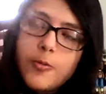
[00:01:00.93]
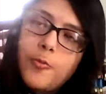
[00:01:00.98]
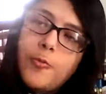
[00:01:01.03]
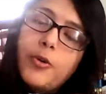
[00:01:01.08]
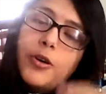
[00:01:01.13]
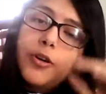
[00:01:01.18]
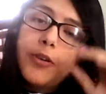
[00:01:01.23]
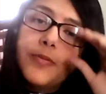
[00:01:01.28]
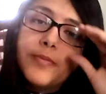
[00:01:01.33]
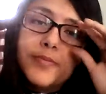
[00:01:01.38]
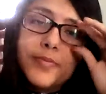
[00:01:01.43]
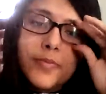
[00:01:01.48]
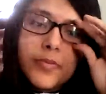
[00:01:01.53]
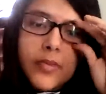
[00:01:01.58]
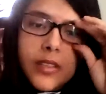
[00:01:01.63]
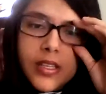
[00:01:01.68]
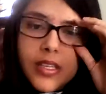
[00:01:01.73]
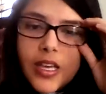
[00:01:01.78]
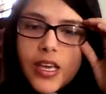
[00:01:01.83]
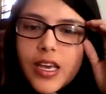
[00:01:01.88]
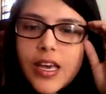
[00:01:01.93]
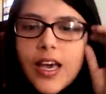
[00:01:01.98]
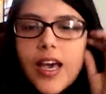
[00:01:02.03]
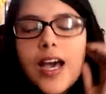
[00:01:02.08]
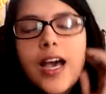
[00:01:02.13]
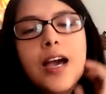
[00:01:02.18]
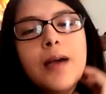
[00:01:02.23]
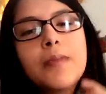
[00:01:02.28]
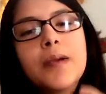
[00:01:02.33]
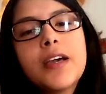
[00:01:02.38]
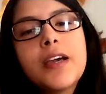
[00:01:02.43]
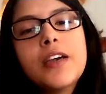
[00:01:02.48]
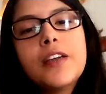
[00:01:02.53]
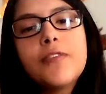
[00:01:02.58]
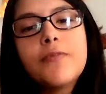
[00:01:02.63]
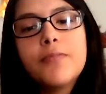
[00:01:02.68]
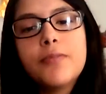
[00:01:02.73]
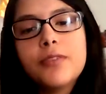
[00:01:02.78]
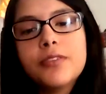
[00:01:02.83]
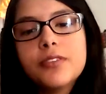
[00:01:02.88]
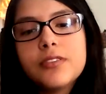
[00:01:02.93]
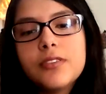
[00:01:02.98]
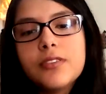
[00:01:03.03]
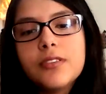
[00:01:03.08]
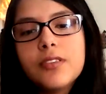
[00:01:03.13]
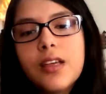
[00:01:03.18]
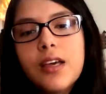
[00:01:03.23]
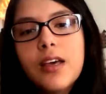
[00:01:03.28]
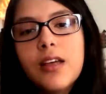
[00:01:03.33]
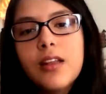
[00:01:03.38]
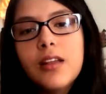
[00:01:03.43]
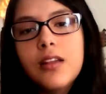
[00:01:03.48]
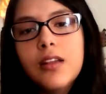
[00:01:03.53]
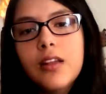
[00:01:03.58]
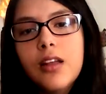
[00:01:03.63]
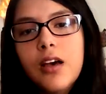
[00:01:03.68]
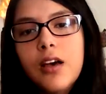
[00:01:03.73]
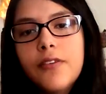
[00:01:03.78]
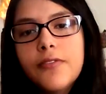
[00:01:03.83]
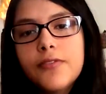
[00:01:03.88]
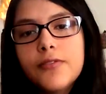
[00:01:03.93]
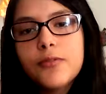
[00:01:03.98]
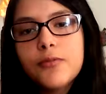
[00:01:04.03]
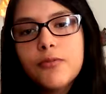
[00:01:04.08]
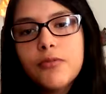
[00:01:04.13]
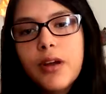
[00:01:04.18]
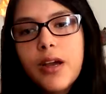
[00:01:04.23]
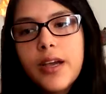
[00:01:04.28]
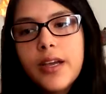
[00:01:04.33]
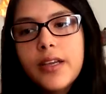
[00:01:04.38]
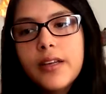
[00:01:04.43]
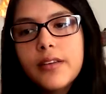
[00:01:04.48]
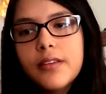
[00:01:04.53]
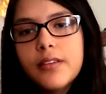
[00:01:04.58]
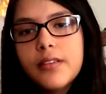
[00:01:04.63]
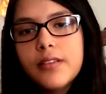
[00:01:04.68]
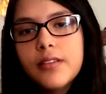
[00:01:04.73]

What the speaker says: Well, I'm a kind of person that love write